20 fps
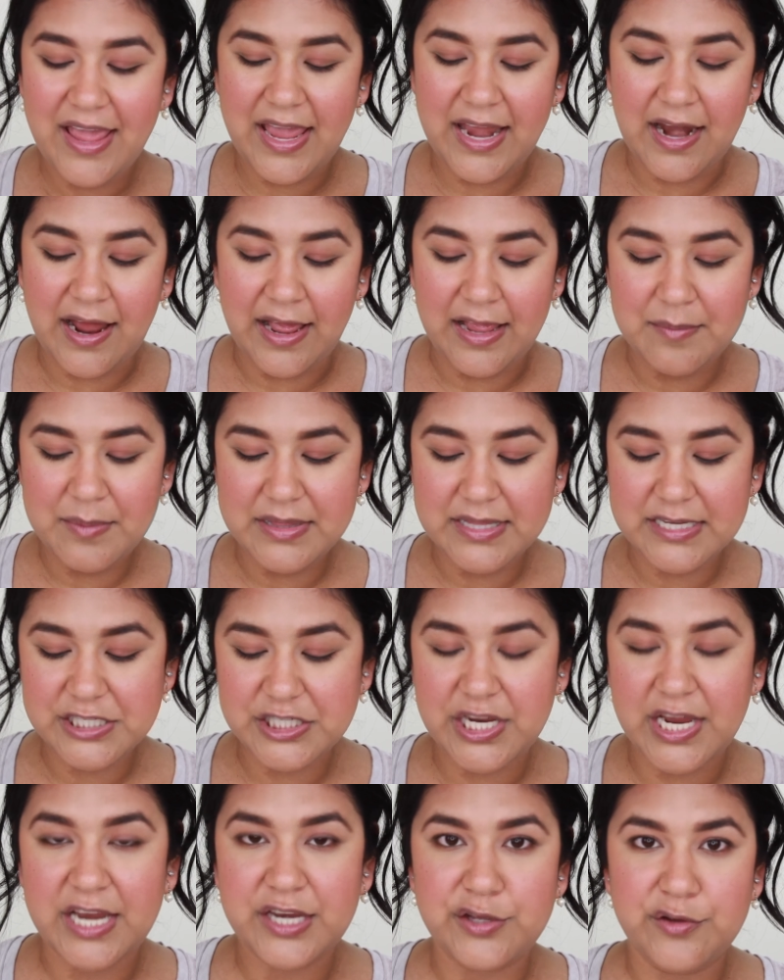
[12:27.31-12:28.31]
and I'm in the
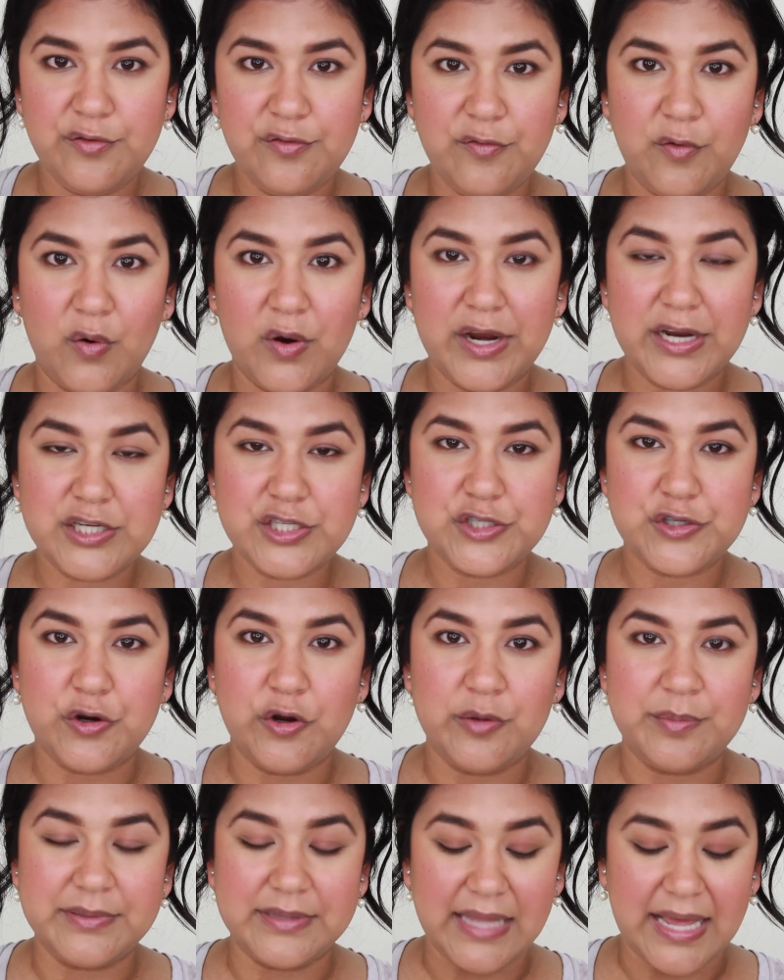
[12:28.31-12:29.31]
shade Euphoric
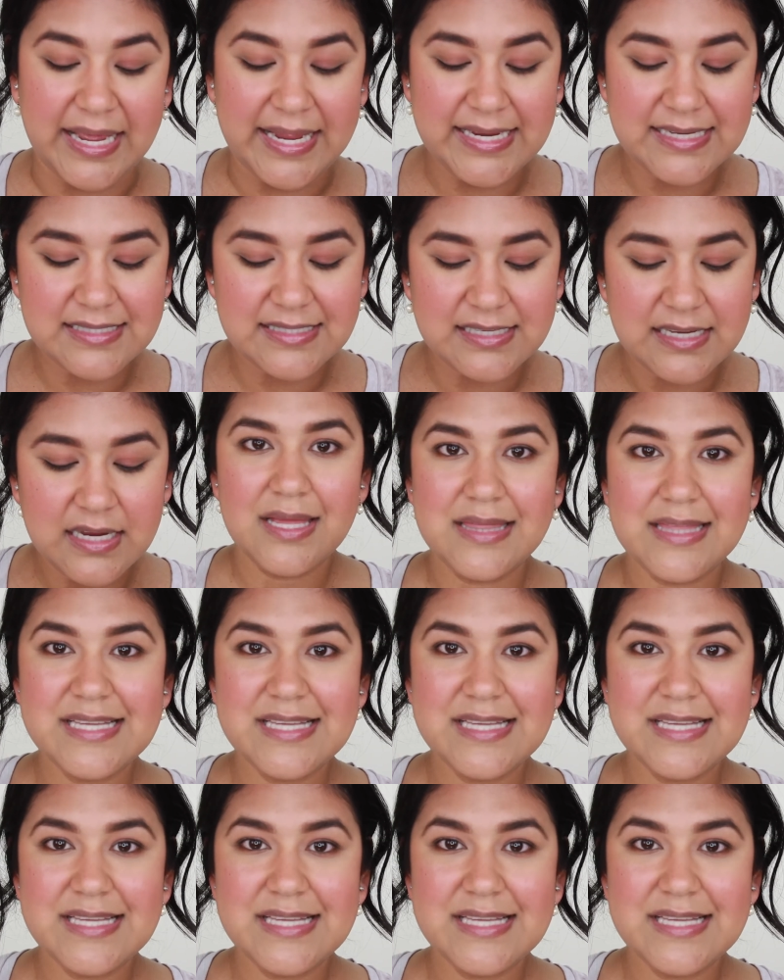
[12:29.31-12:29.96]
Strobe Light.